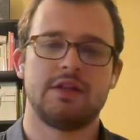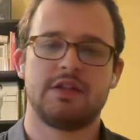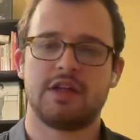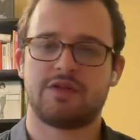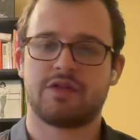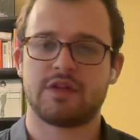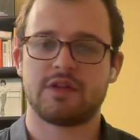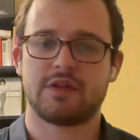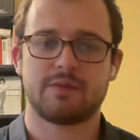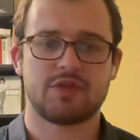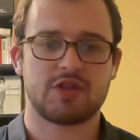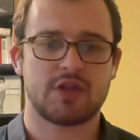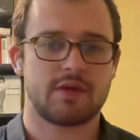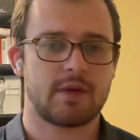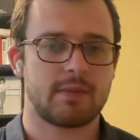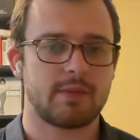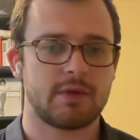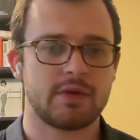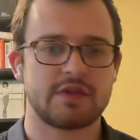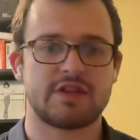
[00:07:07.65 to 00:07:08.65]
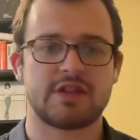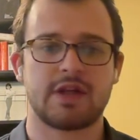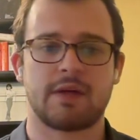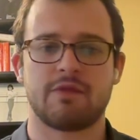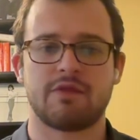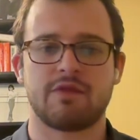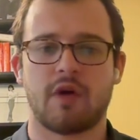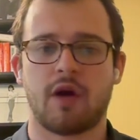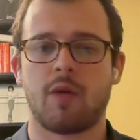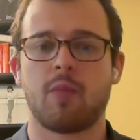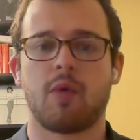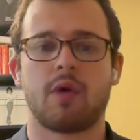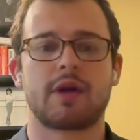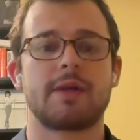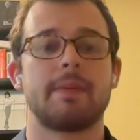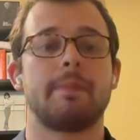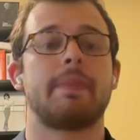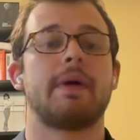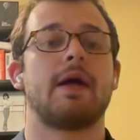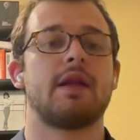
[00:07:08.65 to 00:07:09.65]
different observables, some far more
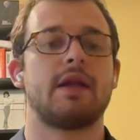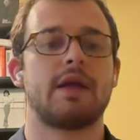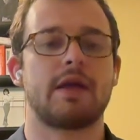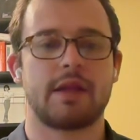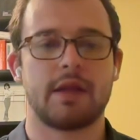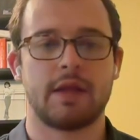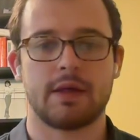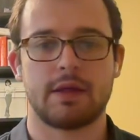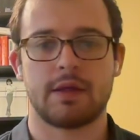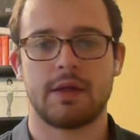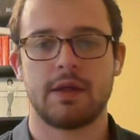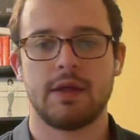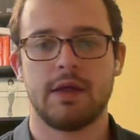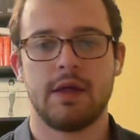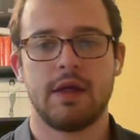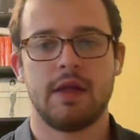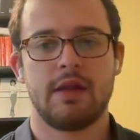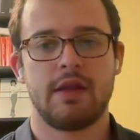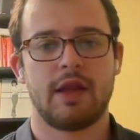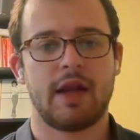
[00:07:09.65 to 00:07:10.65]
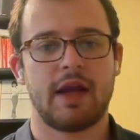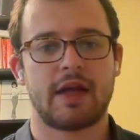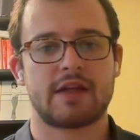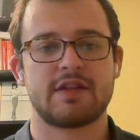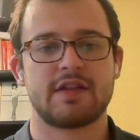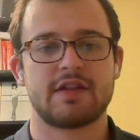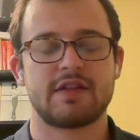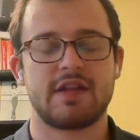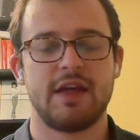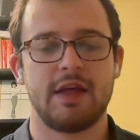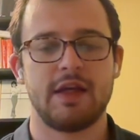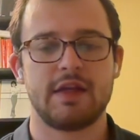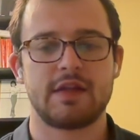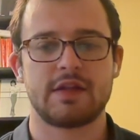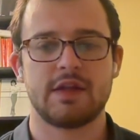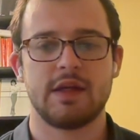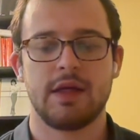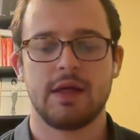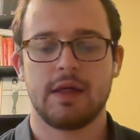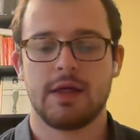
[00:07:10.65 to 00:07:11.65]
compelling than excess
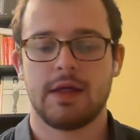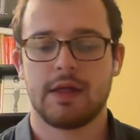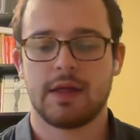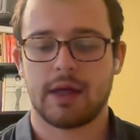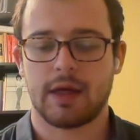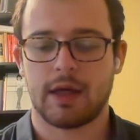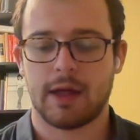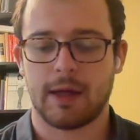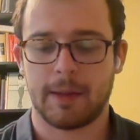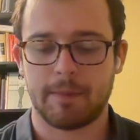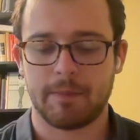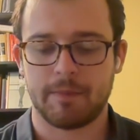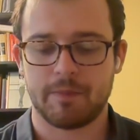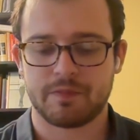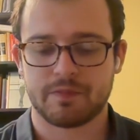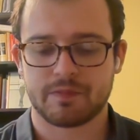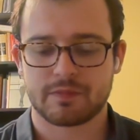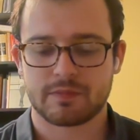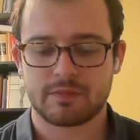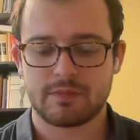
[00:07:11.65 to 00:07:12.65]
heat. But